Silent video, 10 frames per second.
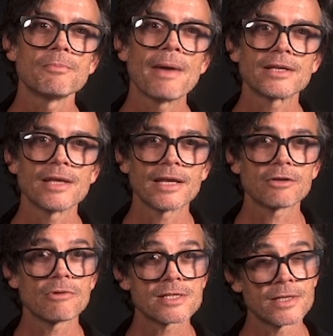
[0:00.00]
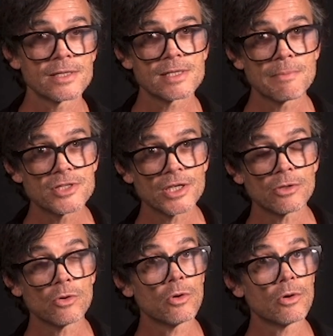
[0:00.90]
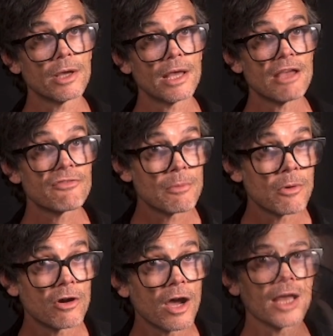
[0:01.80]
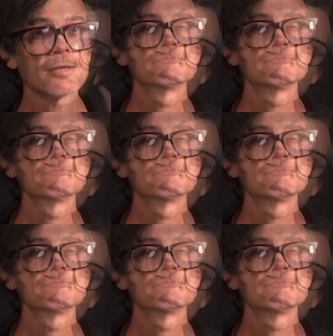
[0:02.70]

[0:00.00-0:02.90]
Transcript: magnetic resonance imaging, or fMRI.